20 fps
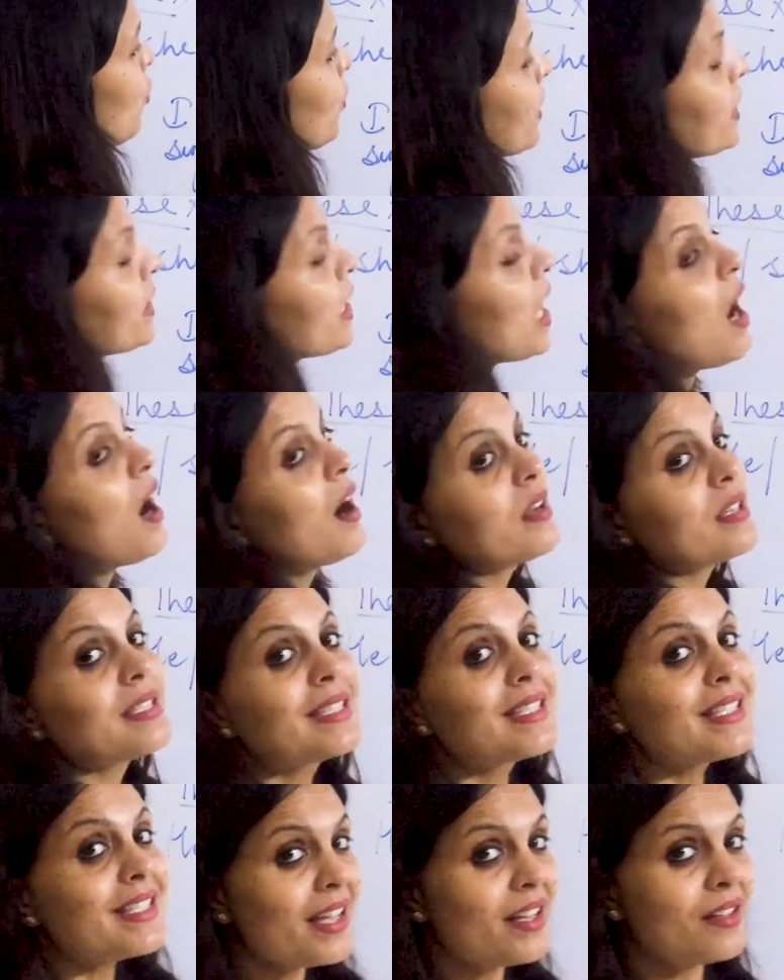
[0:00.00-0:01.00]
with
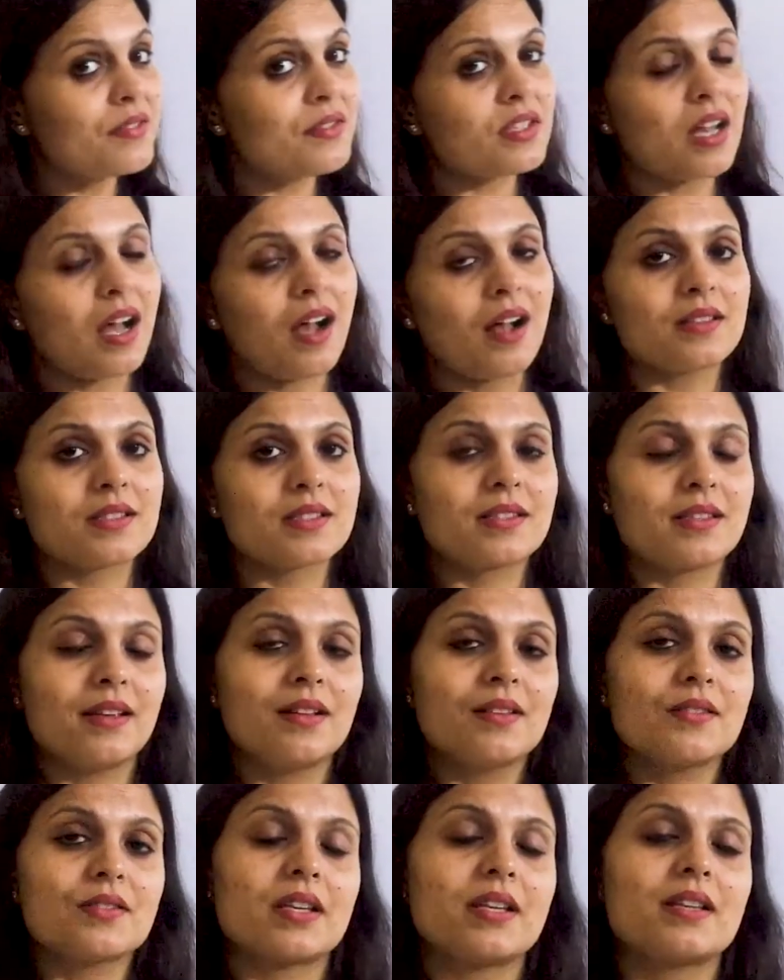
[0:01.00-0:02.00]
ourselves.
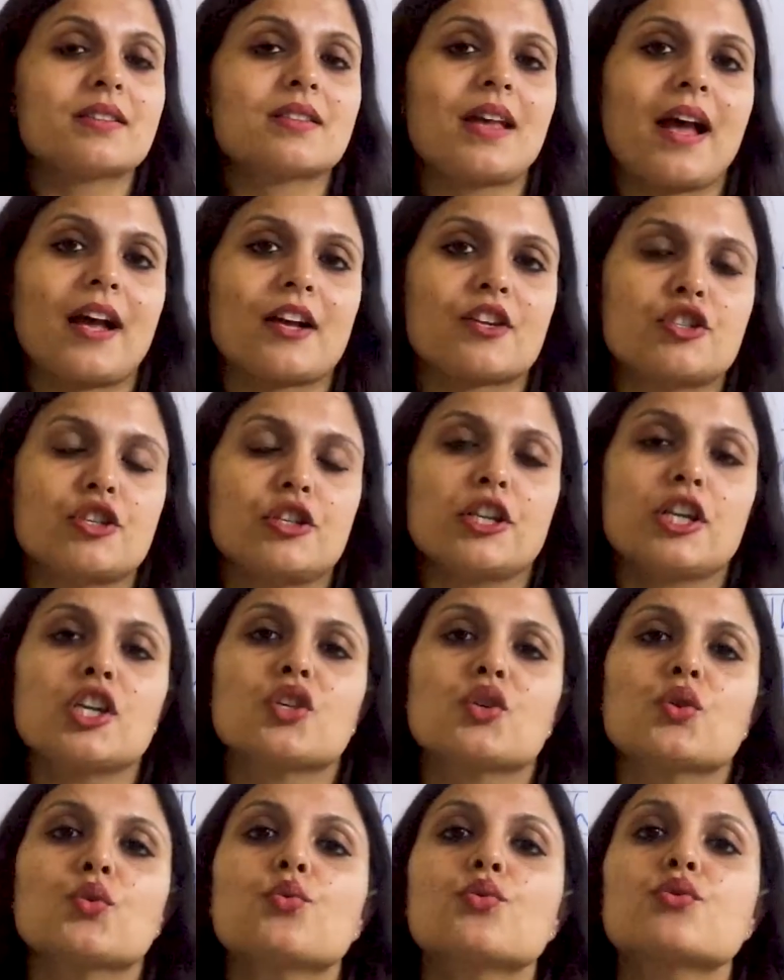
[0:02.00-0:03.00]
Ourselves is
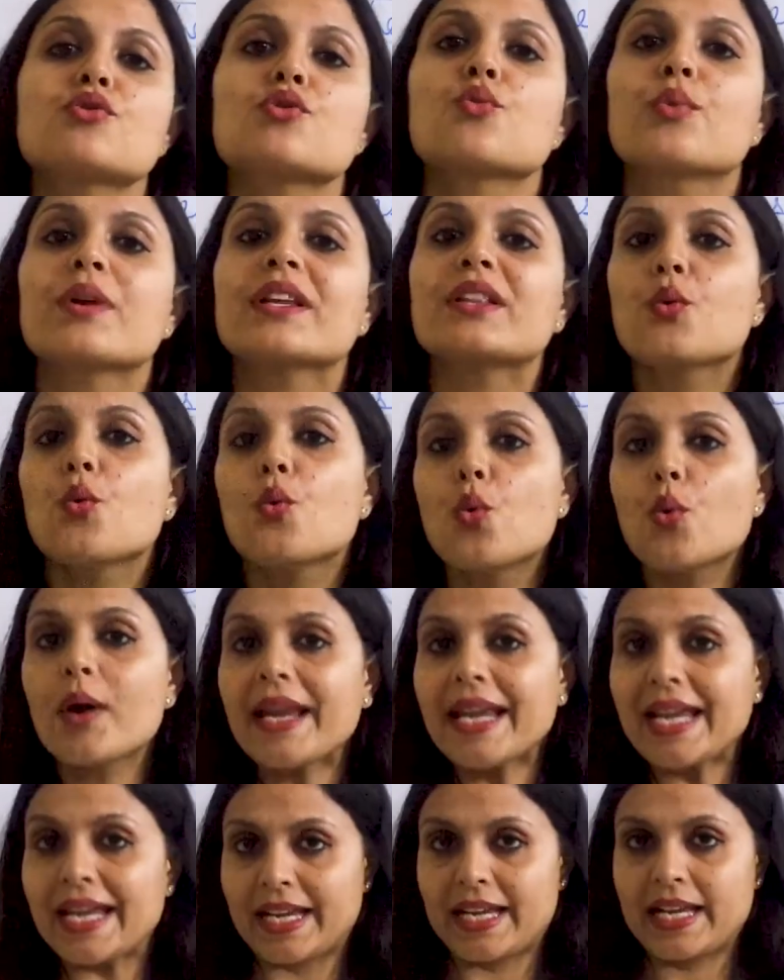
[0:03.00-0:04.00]
actually used with
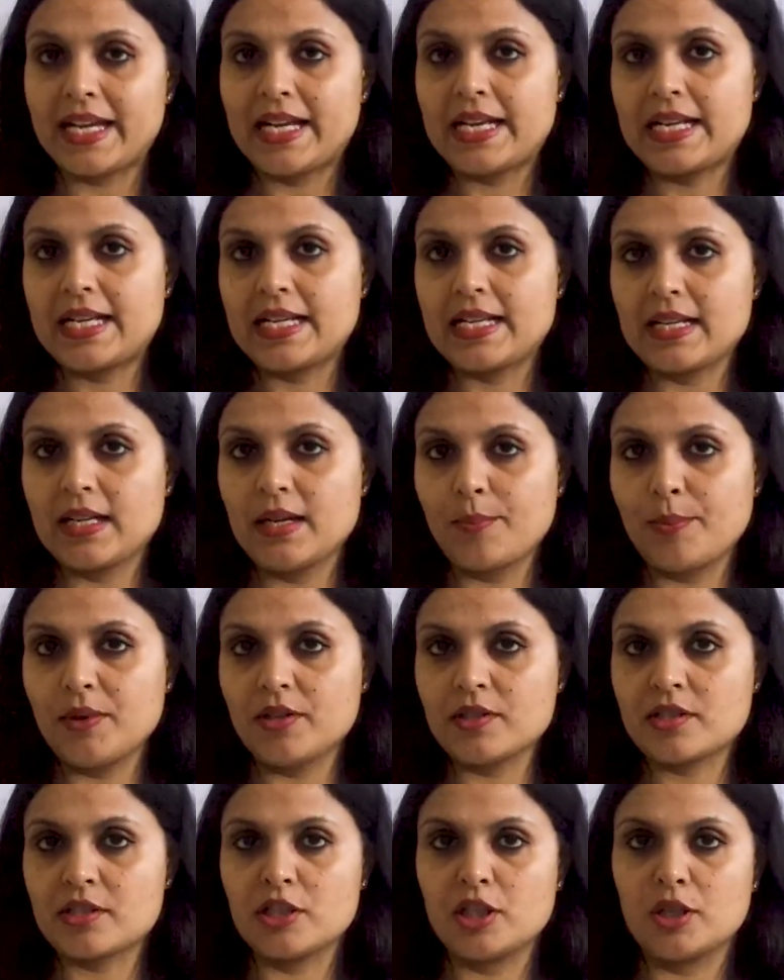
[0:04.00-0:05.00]
we,
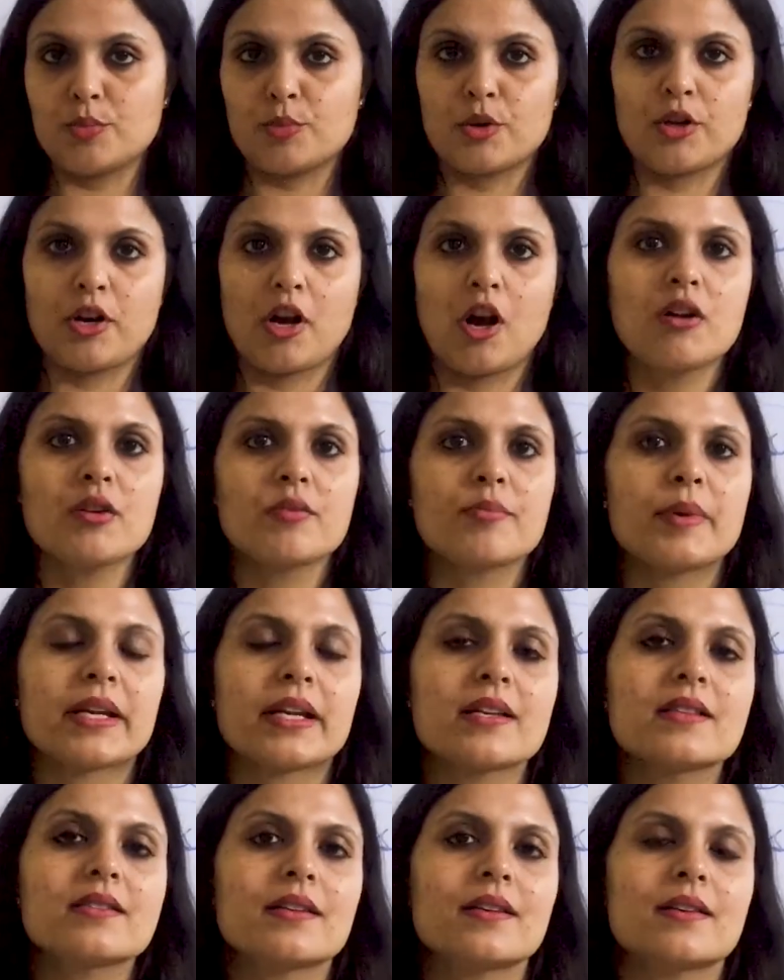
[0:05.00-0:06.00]
personal pronoun,
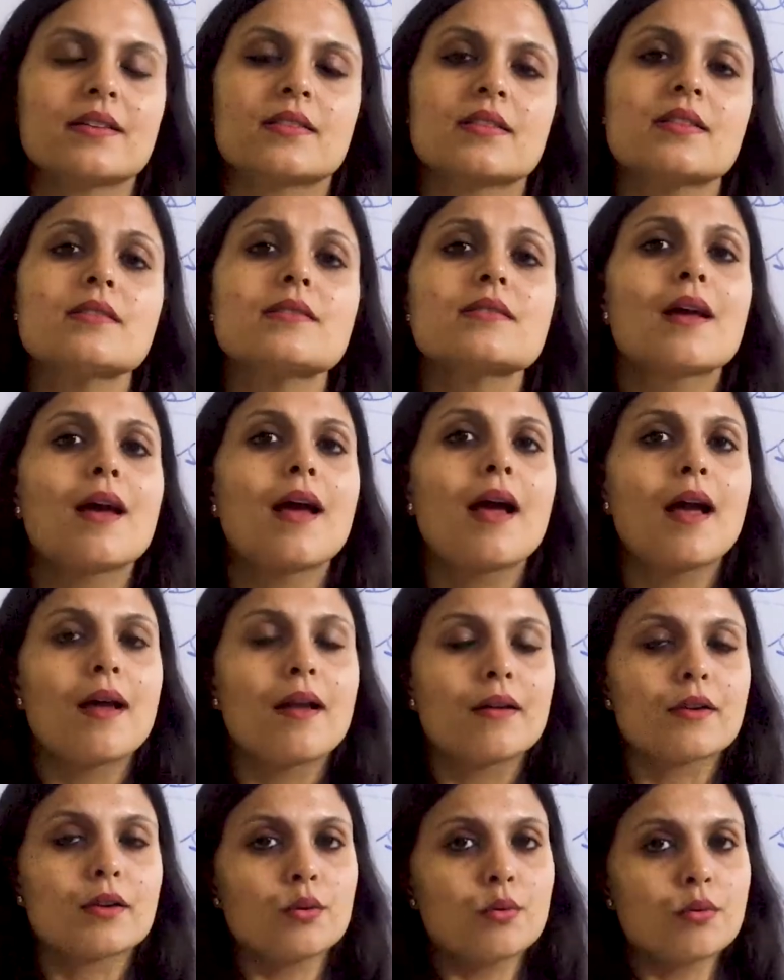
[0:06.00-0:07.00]
because it is
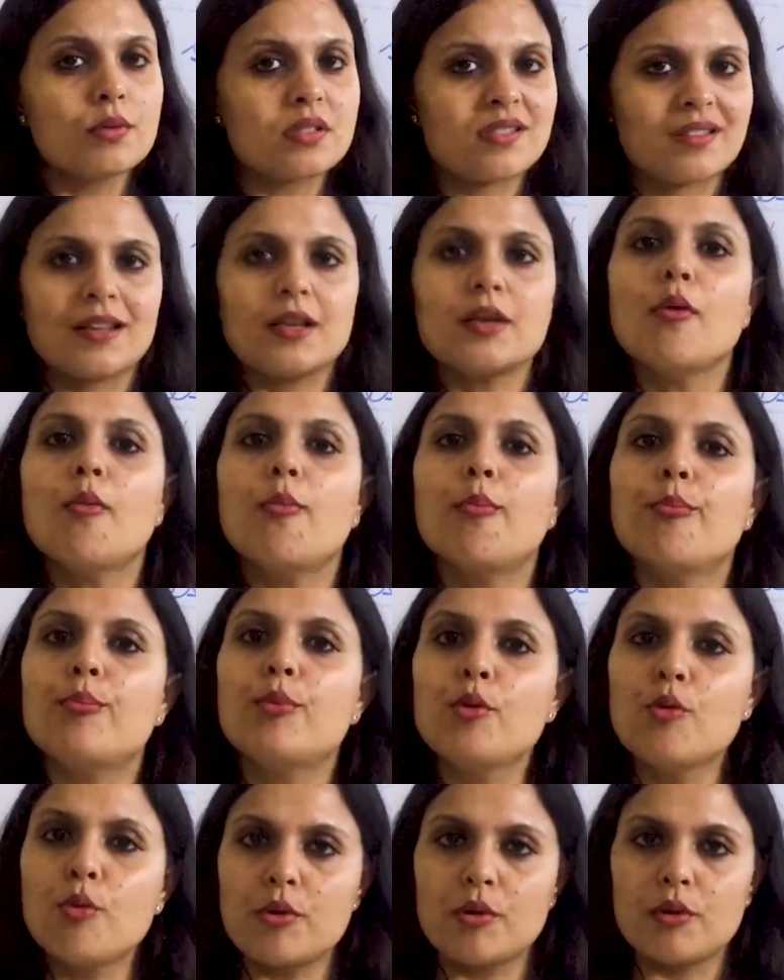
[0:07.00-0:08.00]
used in
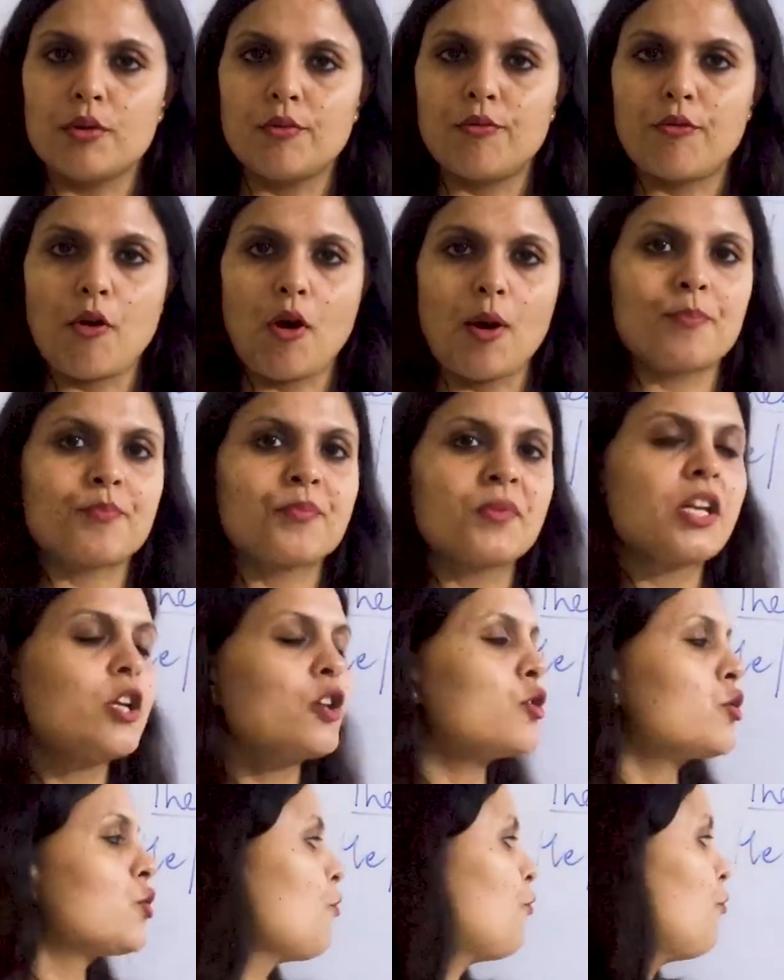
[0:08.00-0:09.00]
plural form.
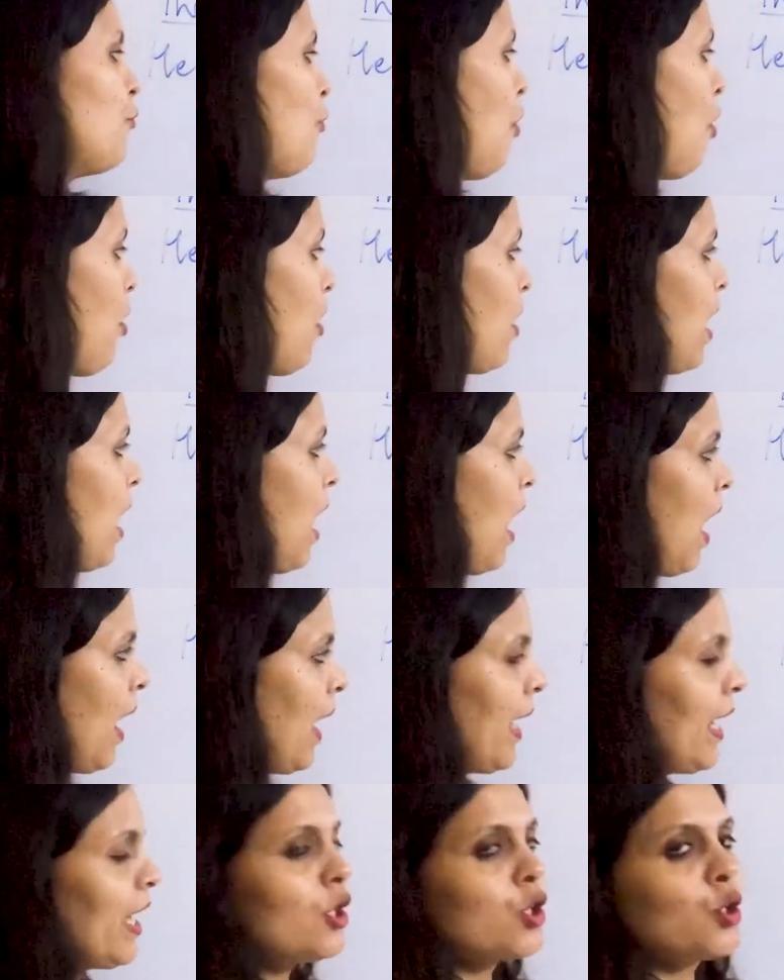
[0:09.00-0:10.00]
So for
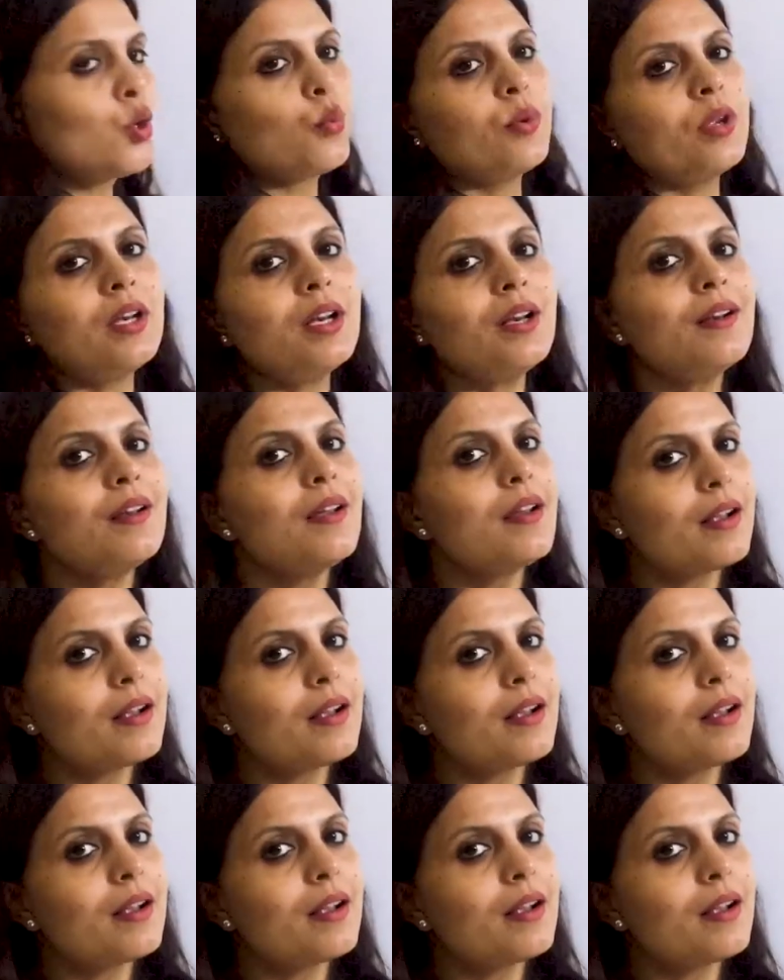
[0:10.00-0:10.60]
I, you will